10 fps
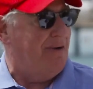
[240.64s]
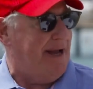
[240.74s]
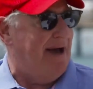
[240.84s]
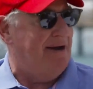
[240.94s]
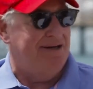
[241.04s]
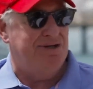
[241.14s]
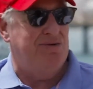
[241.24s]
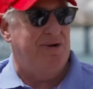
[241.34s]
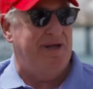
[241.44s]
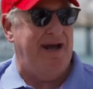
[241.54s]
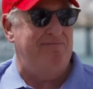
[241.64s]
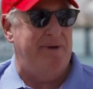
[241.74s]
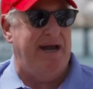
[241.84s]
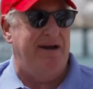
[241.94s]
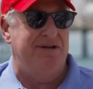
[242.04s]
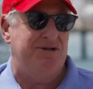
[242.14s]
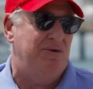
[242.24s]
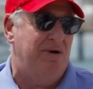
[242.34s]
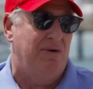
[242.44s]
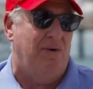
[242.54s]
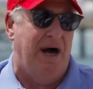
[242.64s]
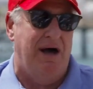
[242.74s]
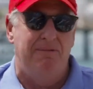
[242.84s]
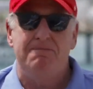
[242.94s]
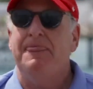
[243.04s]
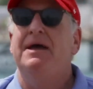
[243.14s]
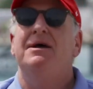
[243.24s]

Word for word: are going out on tour that haven't been out on tour in a while,